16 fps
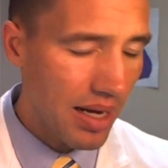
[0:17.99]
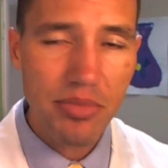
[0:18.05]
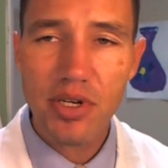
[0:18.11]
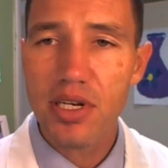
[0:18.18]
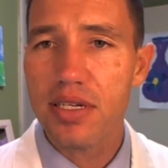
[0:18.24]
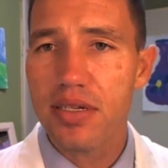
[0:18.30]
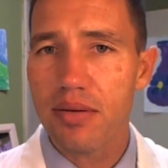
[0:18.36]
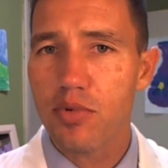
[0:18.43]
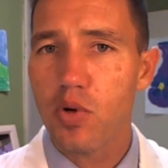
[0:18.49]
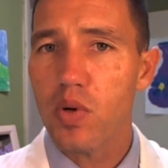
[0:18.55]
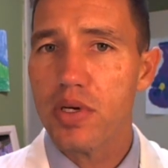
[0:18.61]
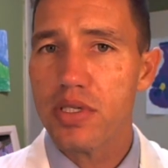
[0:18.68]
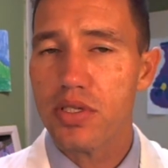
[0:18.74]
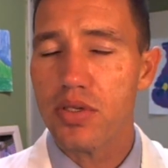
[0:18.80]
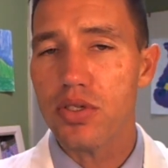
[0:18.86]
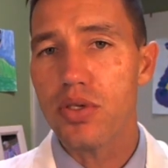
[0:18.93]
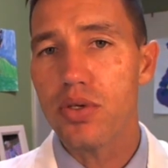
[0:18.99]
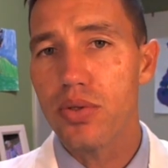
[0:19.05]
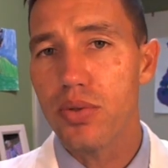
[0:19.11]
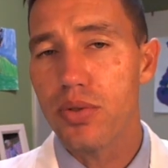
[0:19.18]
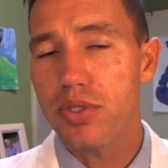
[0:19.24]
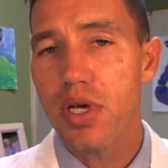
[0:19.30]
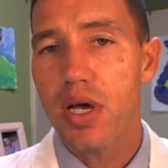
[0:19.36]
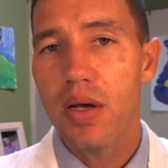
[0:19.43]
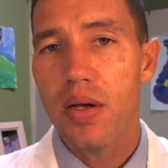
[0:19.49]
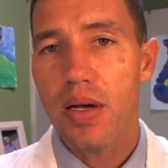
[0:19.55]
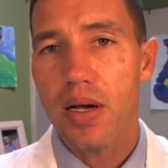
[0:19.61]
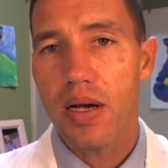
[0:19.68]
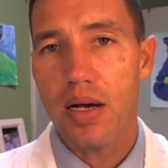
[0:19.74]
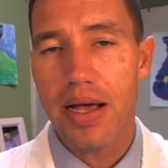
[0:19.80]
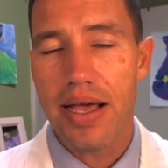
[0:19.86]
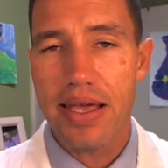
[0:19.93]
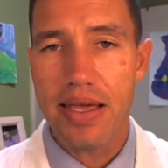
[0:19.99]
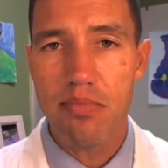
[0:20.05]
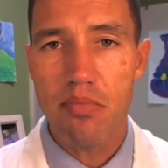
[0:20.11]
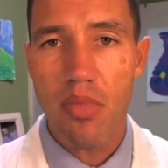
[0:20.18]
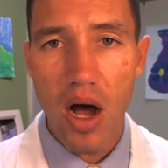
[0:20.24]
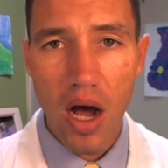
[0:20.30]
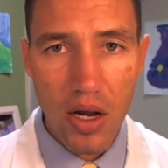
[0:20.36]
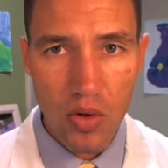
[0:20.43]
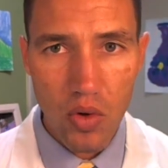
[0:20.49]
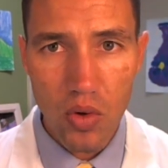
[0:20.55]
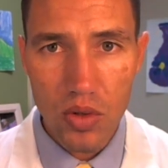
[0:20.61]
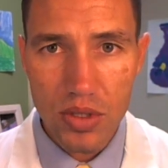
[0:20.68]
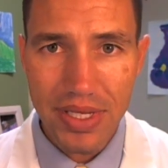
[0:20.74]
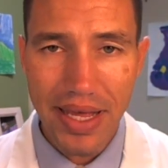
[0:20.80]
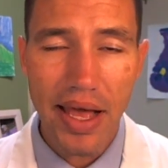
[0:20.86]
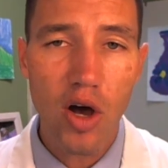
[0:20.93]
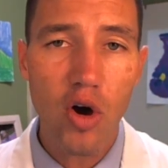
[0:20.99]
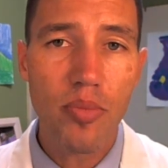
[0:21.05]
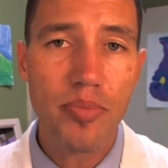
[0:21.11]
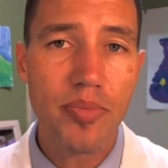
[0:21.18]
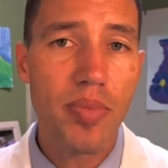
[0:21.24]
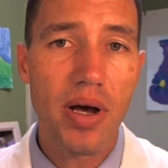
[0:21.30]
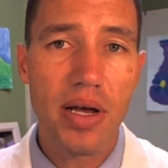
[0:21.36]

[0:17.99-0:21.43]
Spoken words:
I'm going to use a model to help